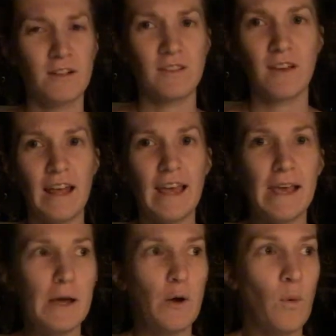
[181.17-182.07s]
I just
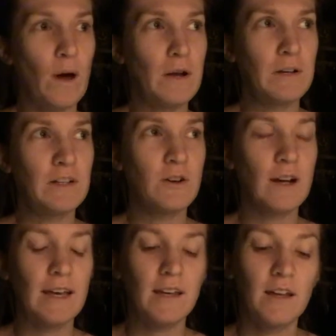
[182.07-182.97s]
hey, why don't I
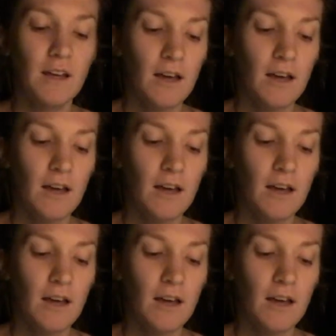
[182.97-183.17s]
try it?